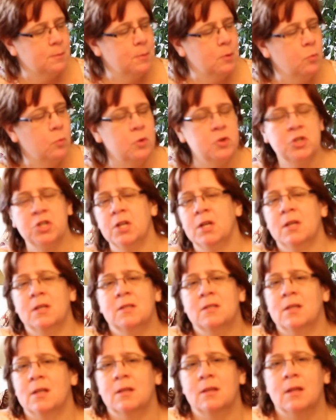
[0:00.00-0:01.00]
I mean, she can
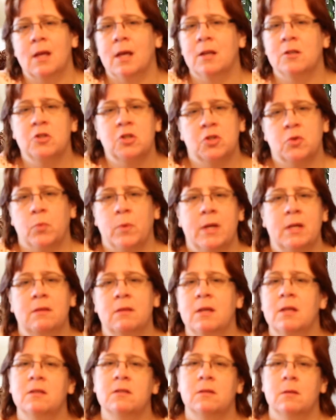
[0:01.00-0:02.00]
sit and just read
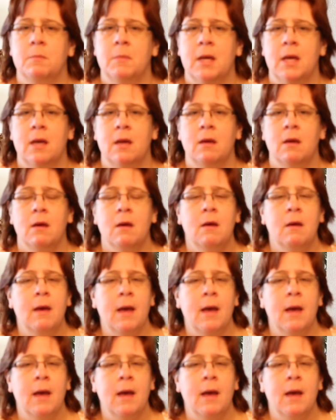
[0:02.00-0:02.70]
these to me,